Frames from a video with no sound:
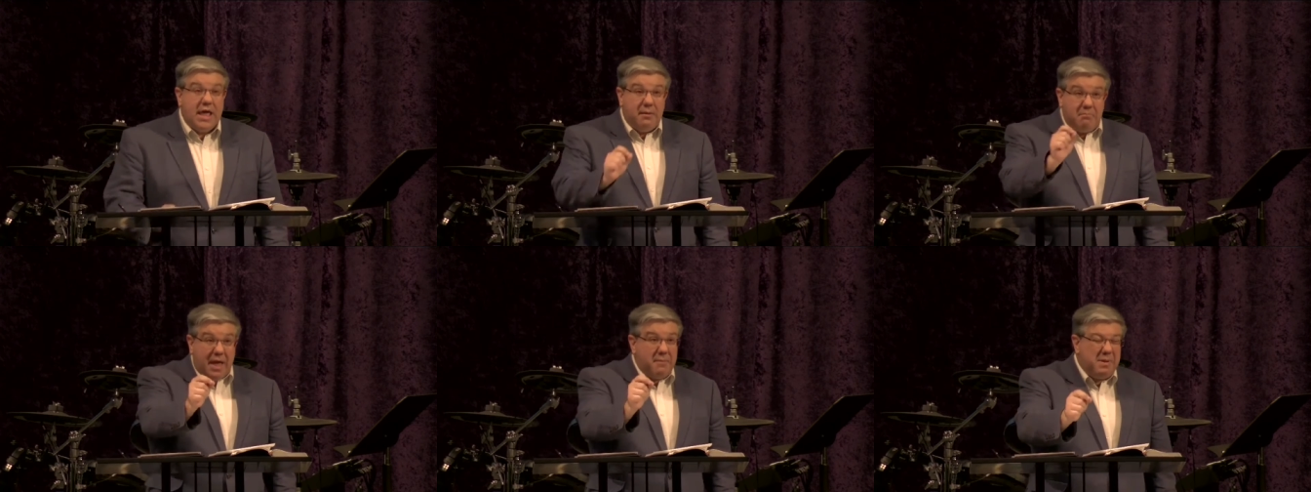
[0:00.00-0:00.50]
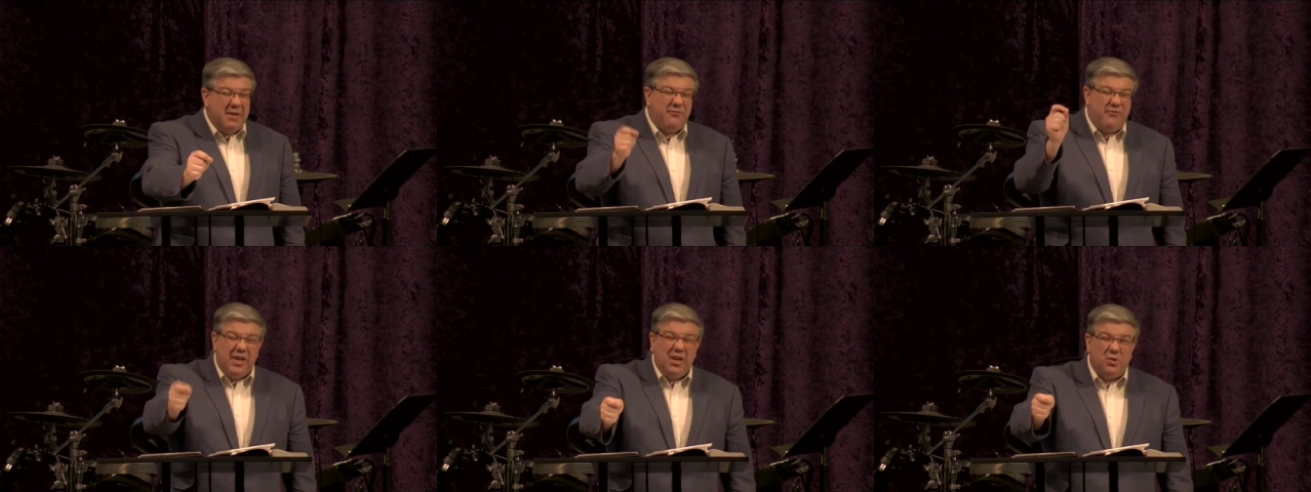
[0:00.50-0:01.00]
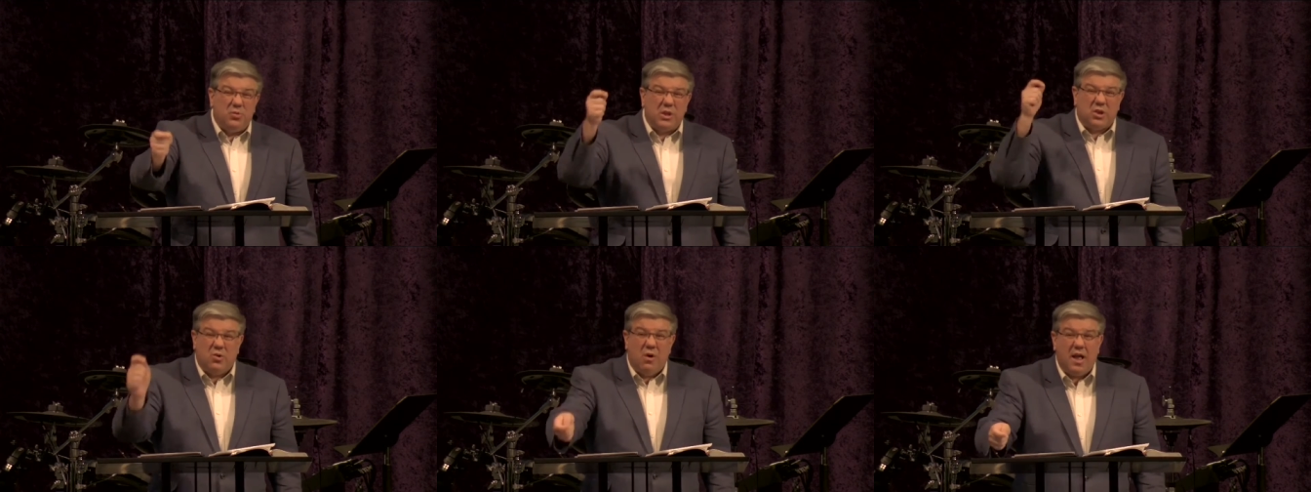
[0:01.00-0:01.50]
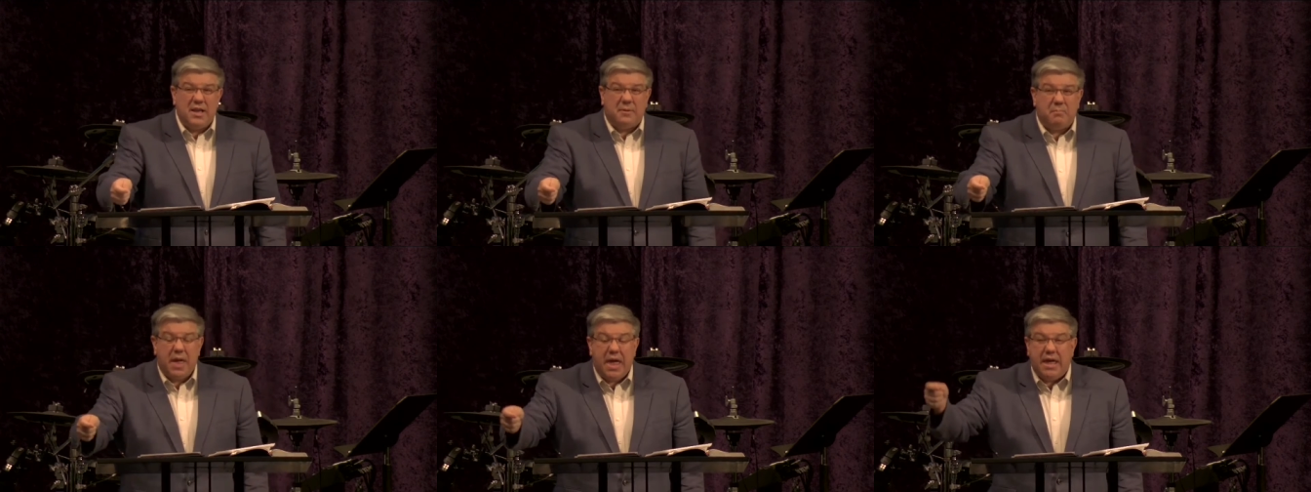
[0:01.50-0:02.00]
It may be filled with
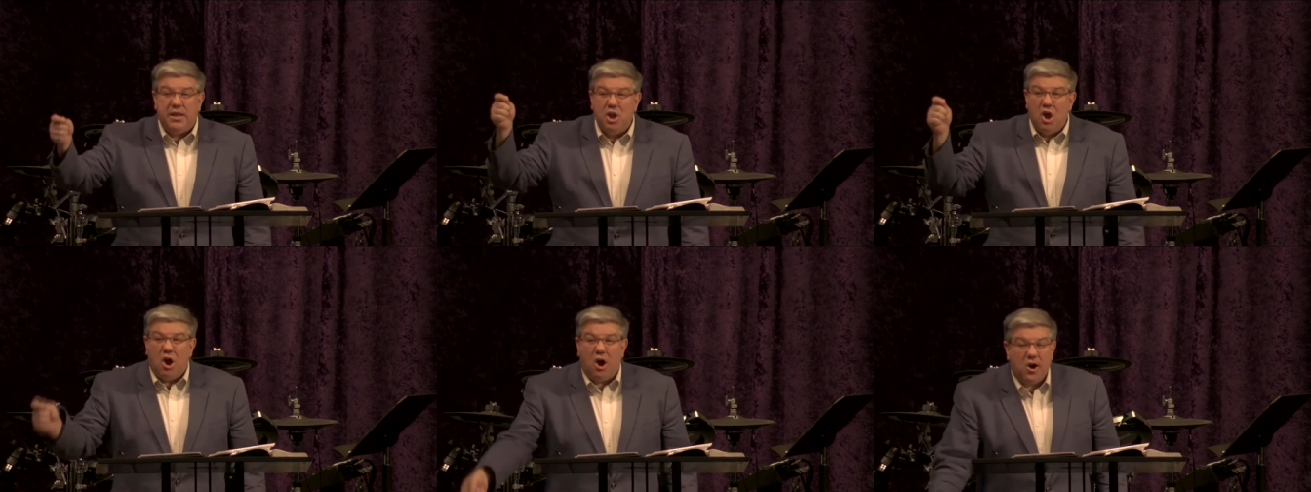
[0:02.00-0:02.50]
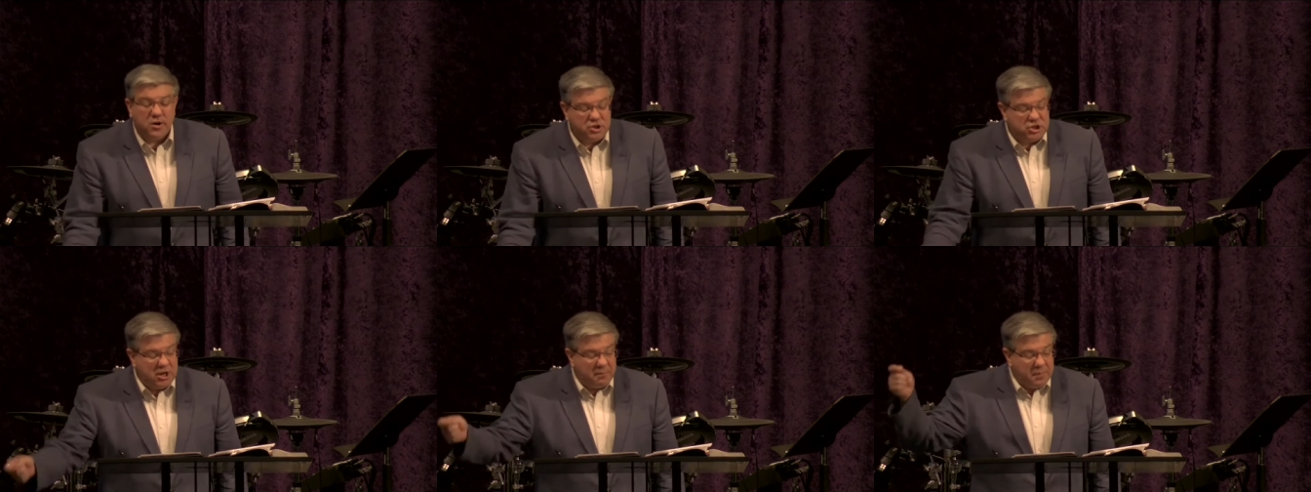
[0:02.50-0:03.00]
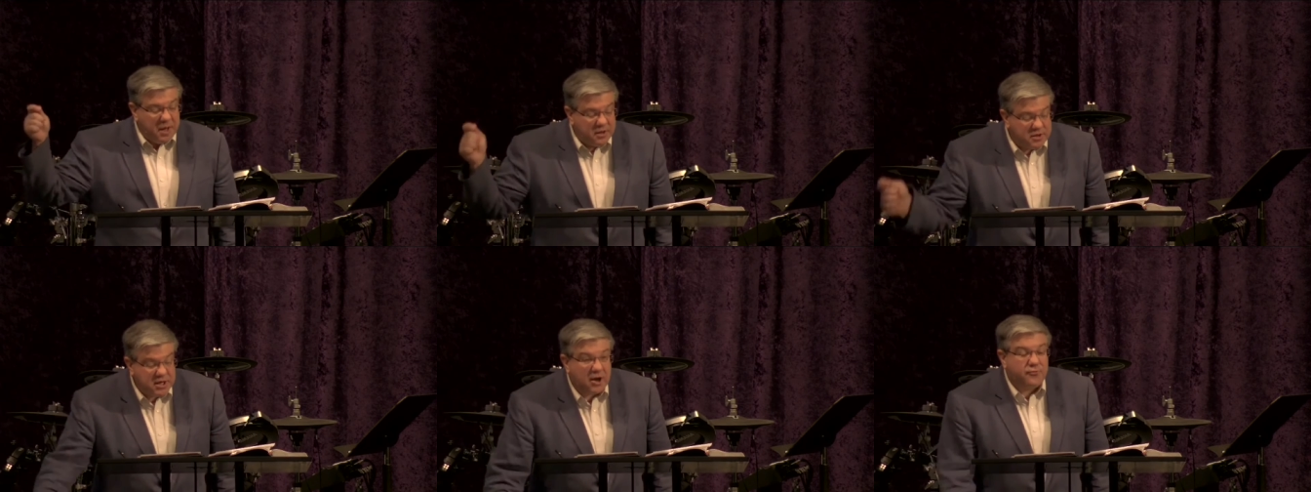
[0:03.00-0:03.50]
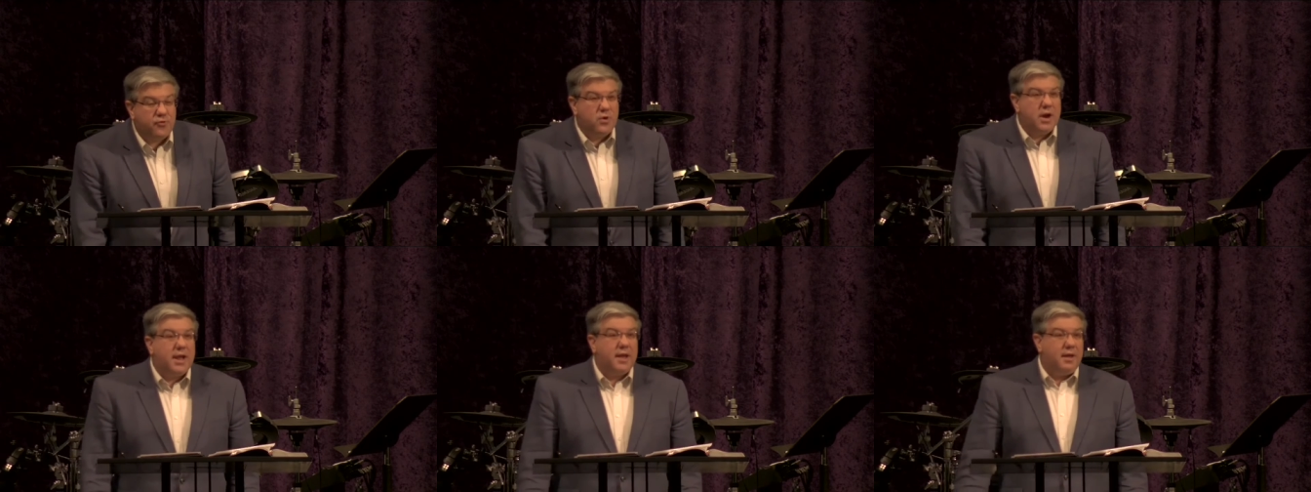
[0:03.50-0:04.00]
chronic pain, hardship,
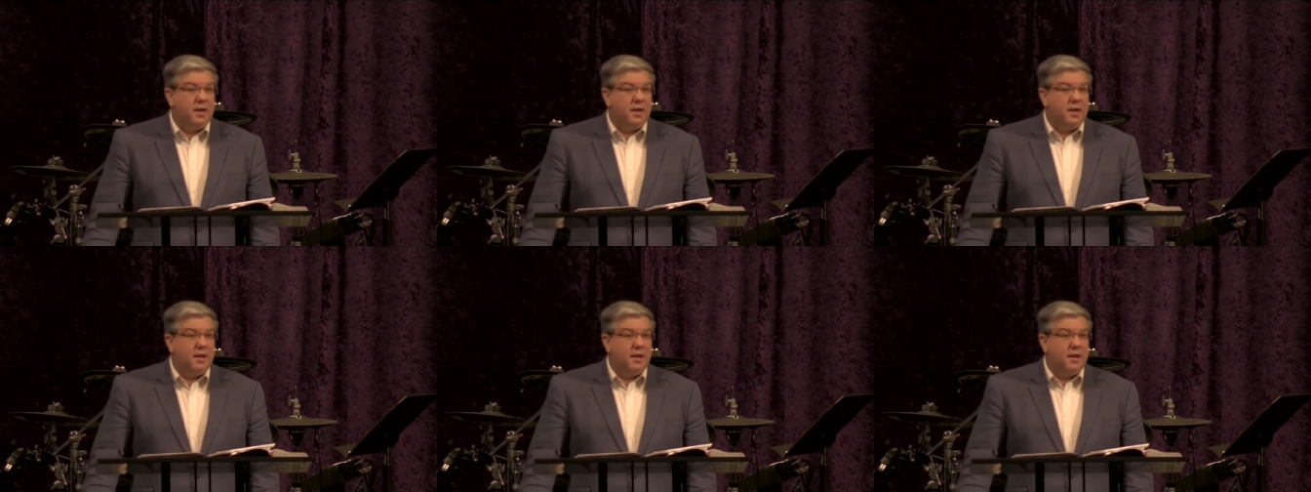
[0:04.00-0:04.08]
suffering.